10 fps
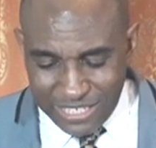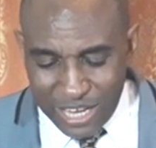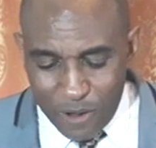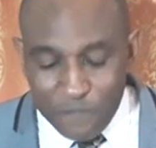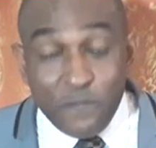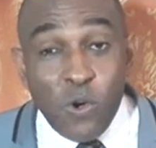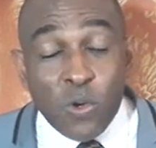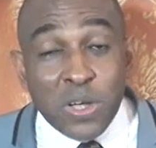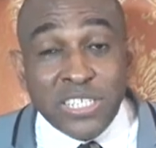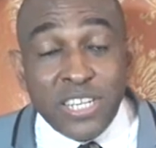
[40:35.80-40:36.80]
instead of
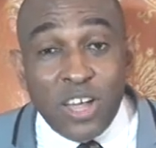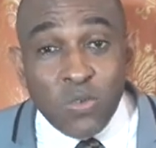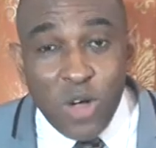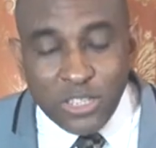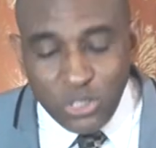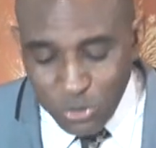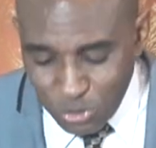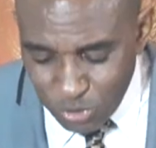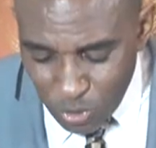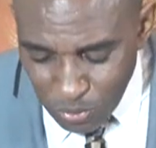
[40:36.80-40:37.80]
focusing on what
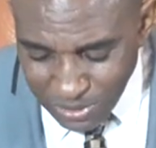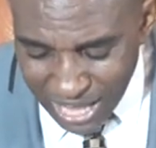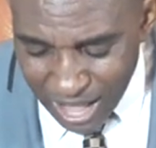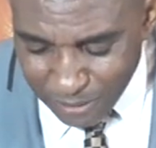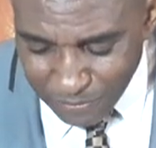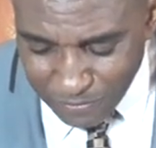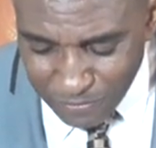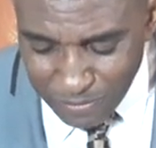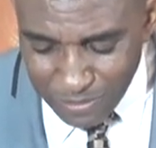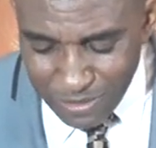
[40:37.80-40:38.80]
you don't have,
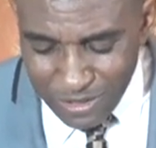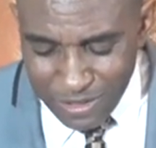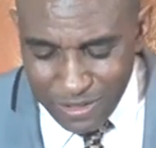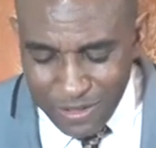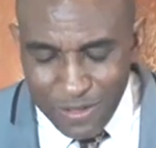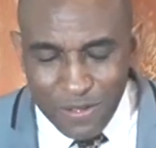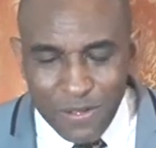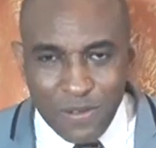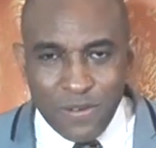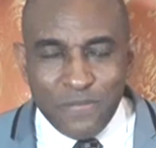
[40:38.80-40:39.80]

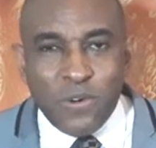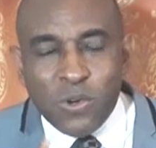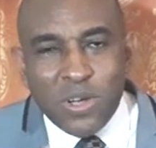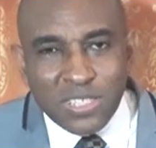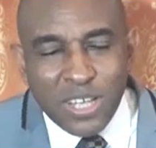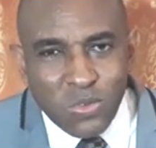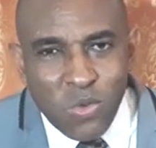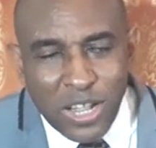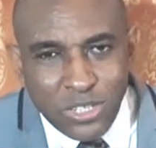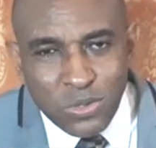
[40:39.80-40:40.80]
focus
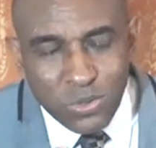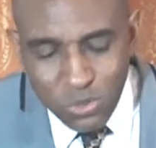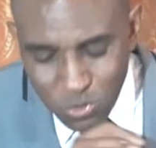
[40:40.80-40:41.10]
on what you